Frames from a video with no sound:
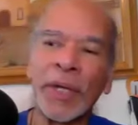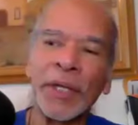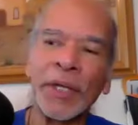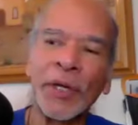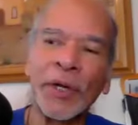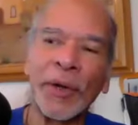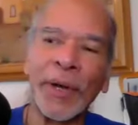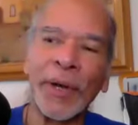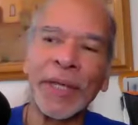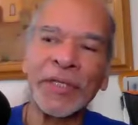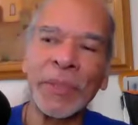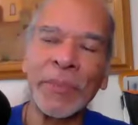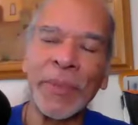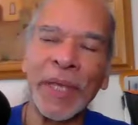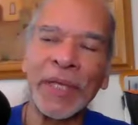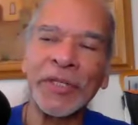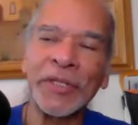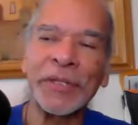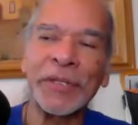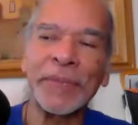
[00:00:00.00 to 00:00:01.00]
in your
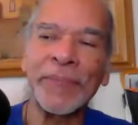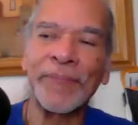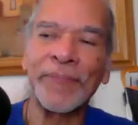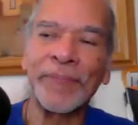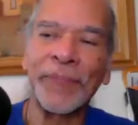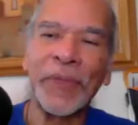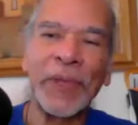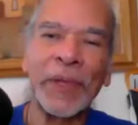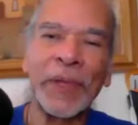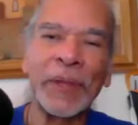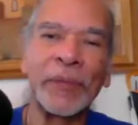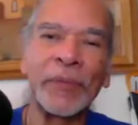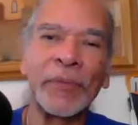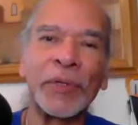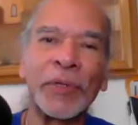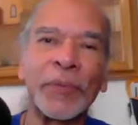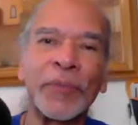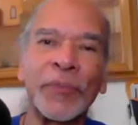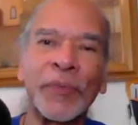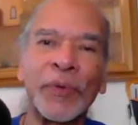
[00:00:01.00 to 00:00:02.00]
estimation,
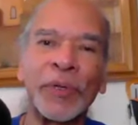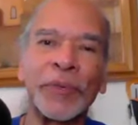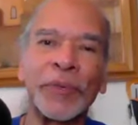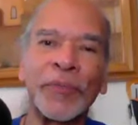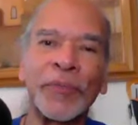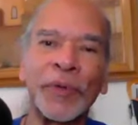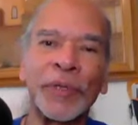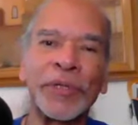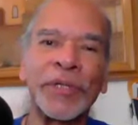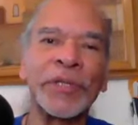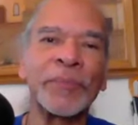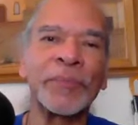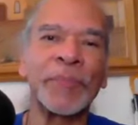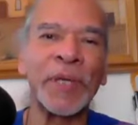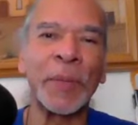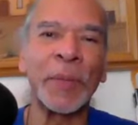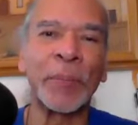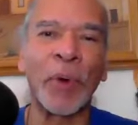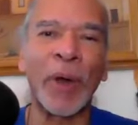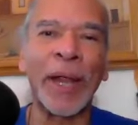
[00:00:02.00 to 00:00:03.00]
would this
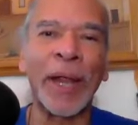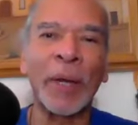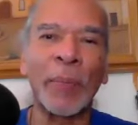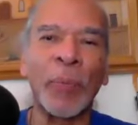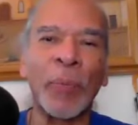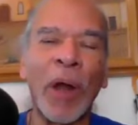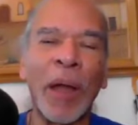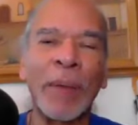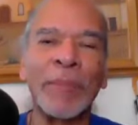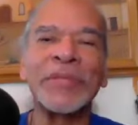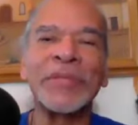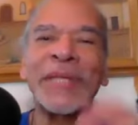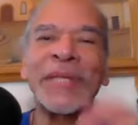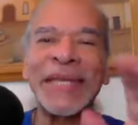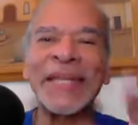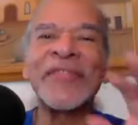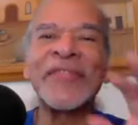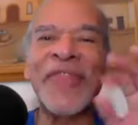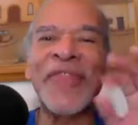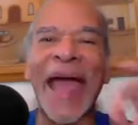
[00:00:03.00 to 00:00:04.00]
be a brand of promise
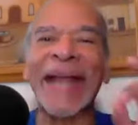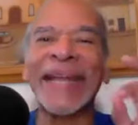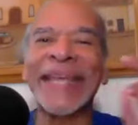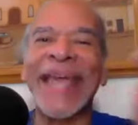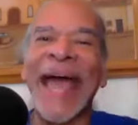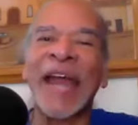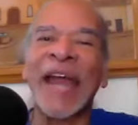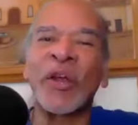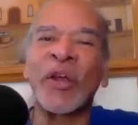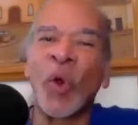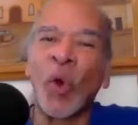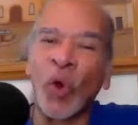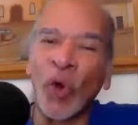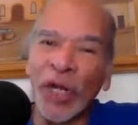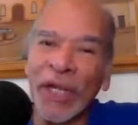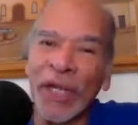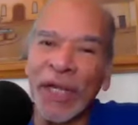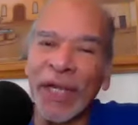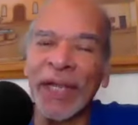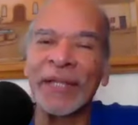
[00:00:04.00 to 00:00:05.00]
in that
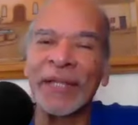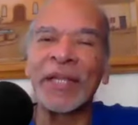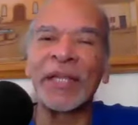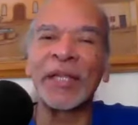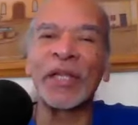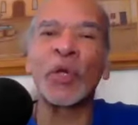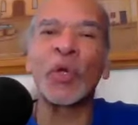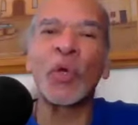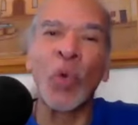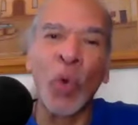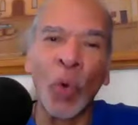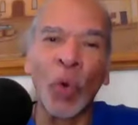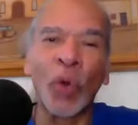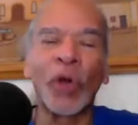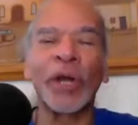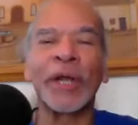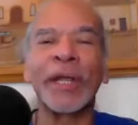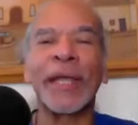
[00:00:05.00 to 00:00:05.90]
category, in the liqueur